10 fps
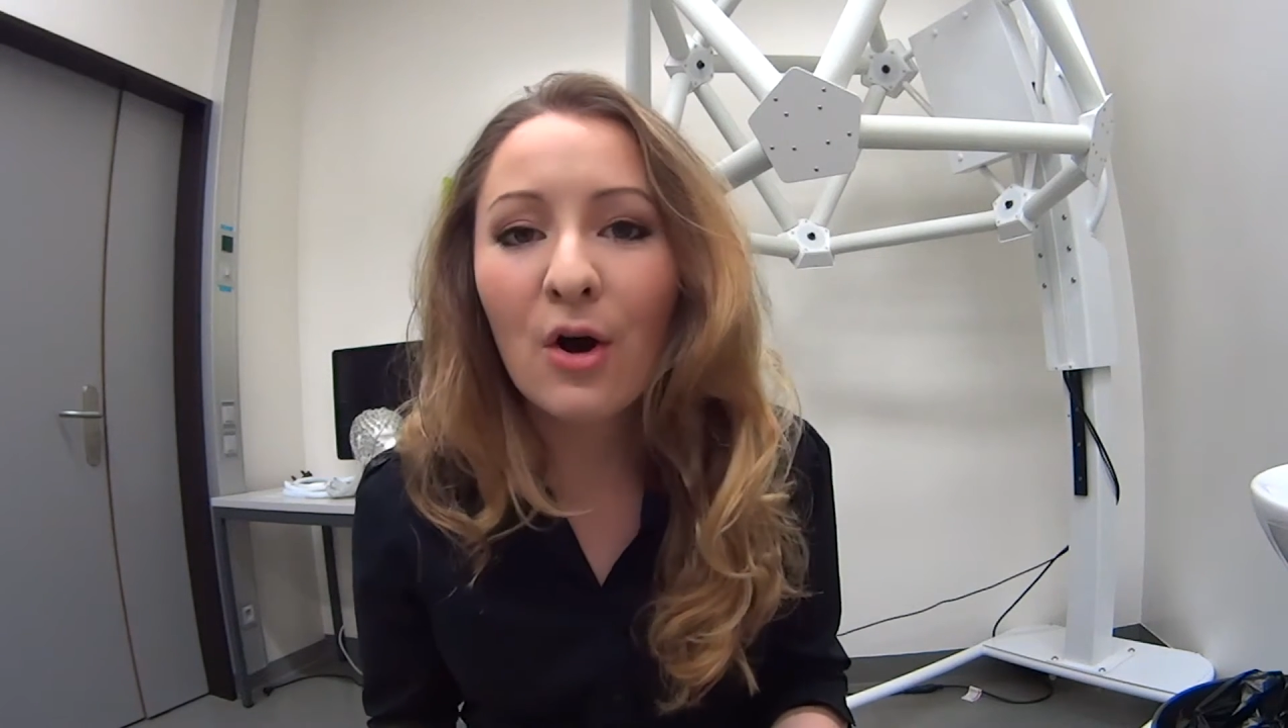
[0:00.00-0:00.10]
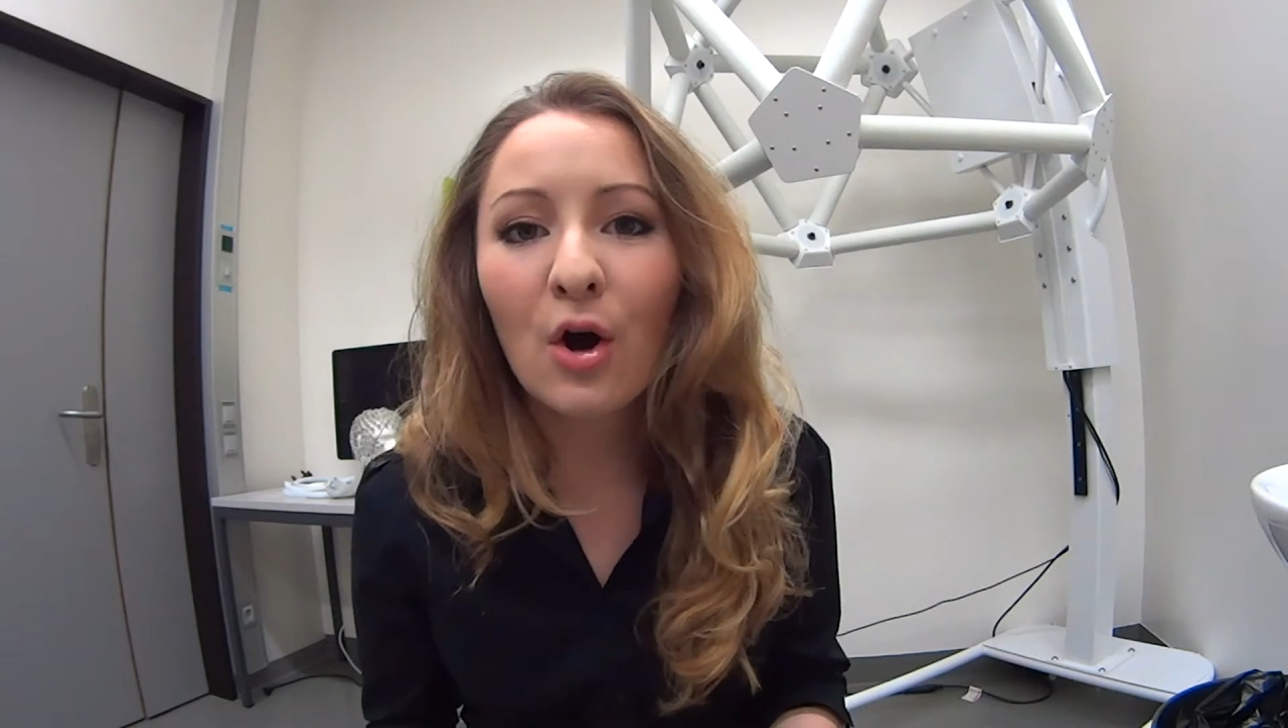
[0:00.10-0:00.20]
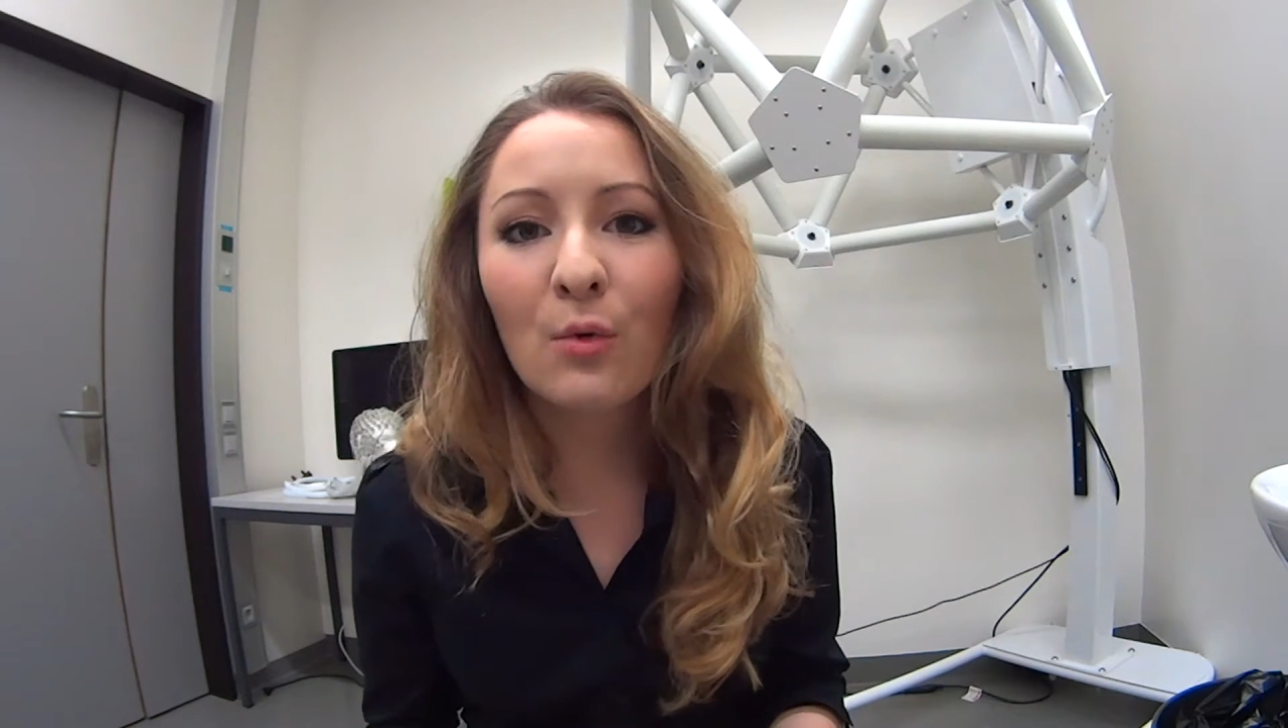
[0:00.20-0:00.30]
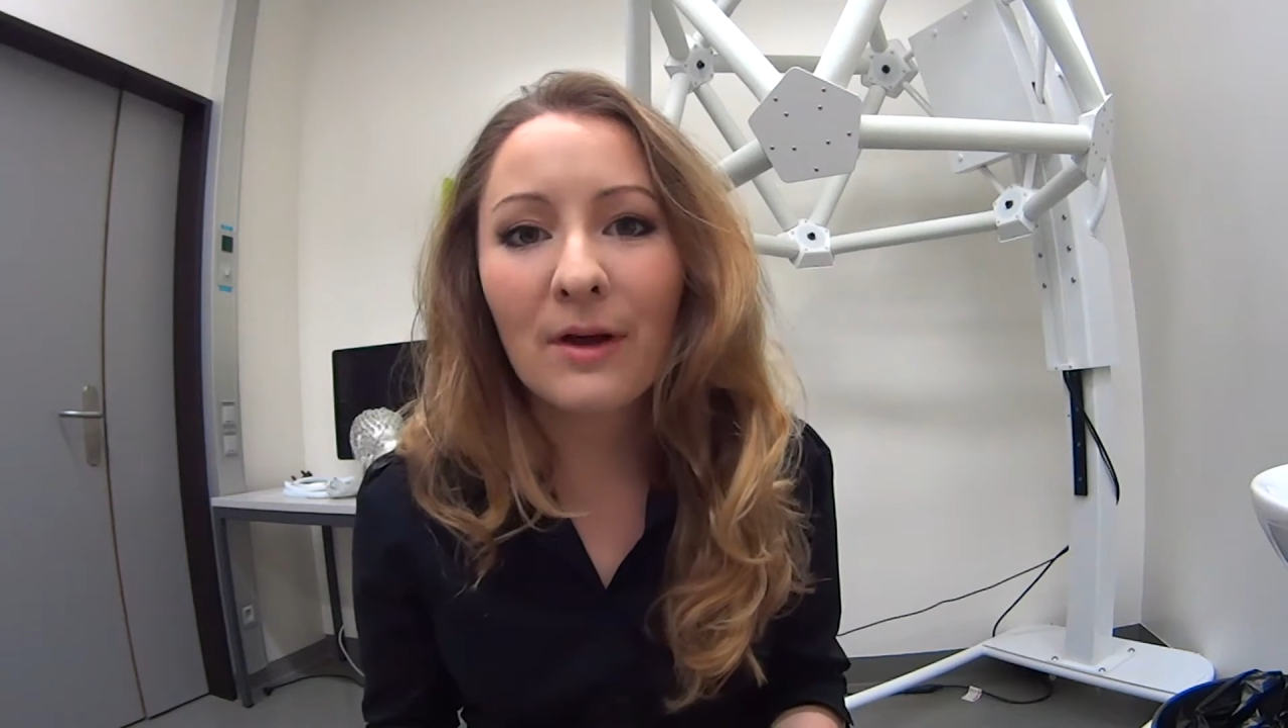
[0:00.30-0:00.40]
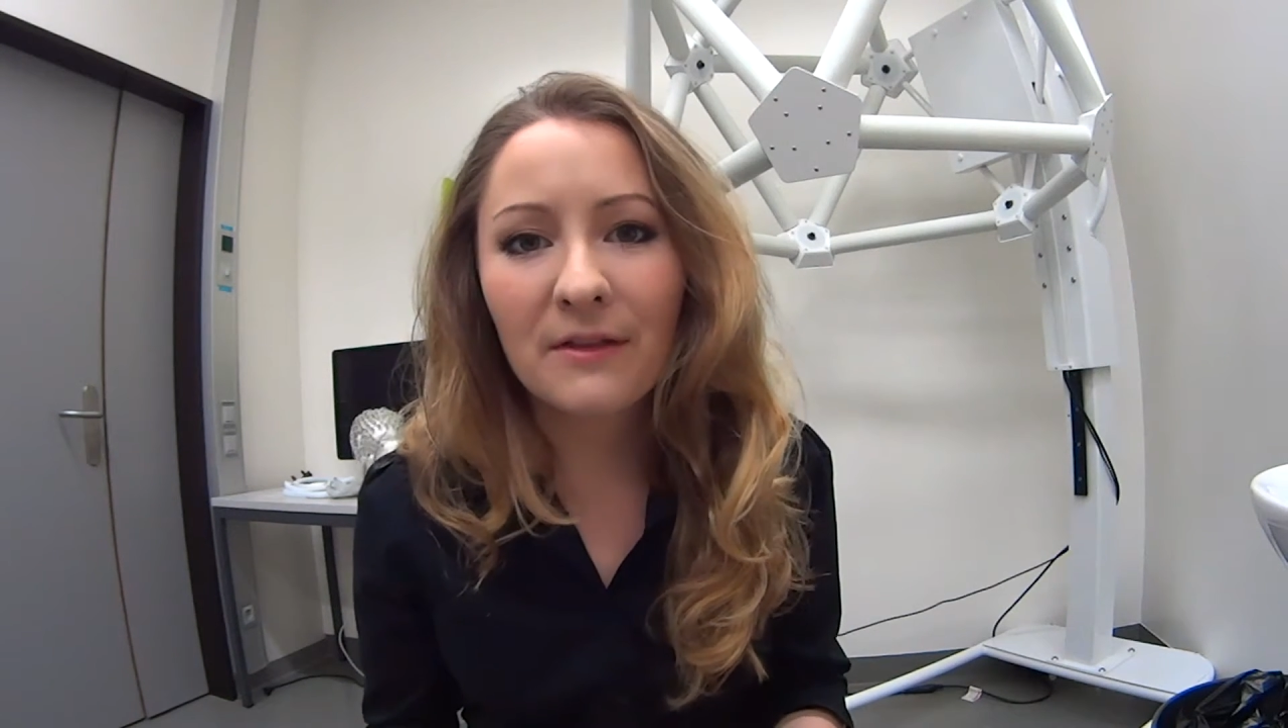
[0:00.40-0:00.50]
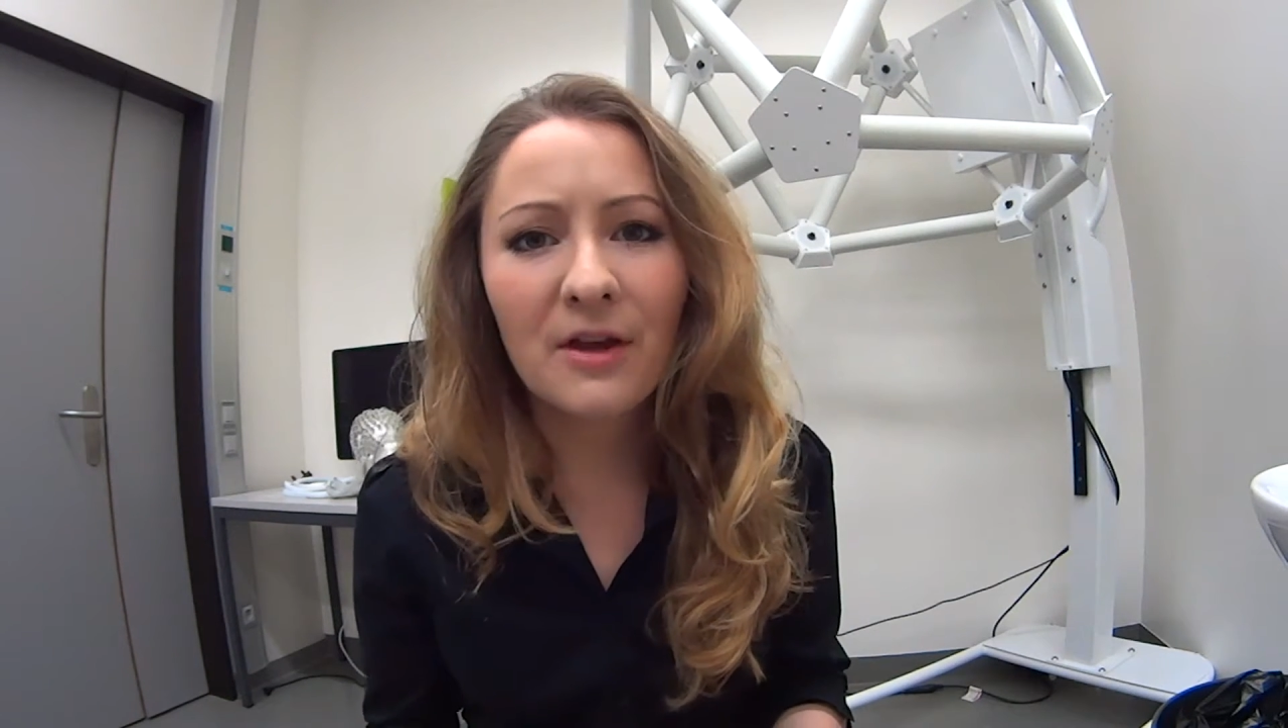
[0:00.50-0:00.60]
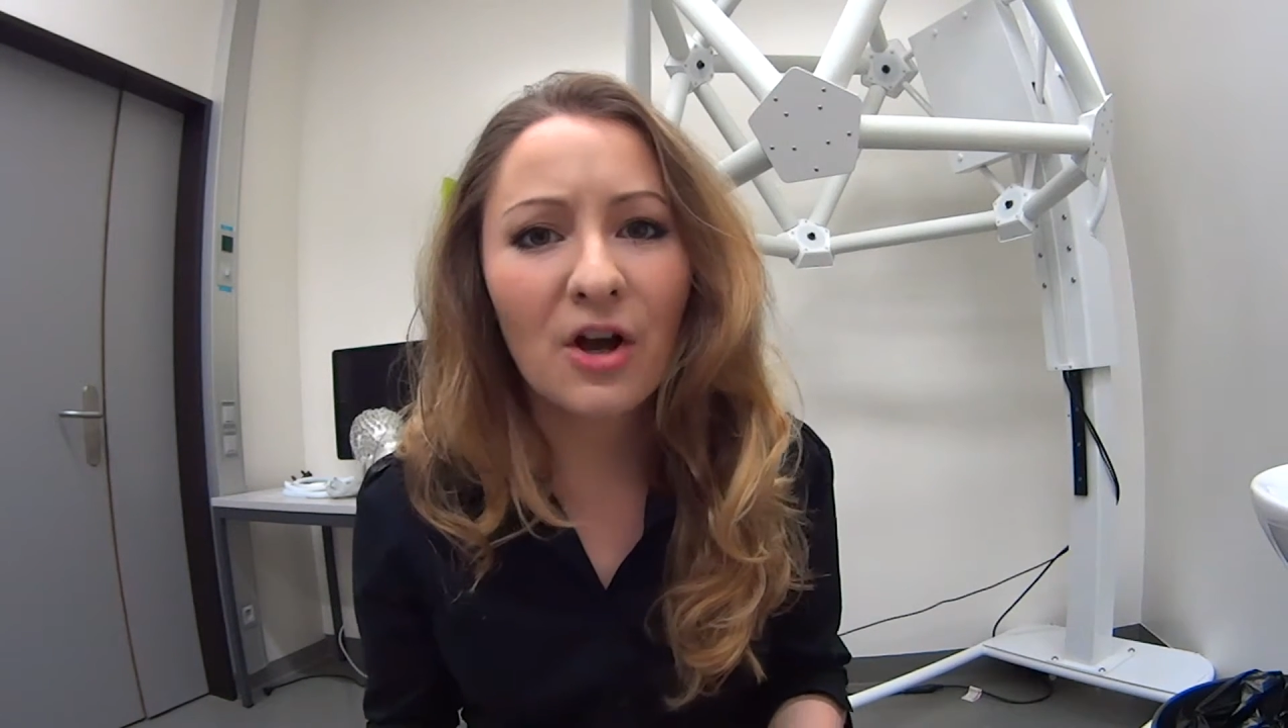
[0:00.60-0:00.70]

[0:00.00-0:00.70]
or whether the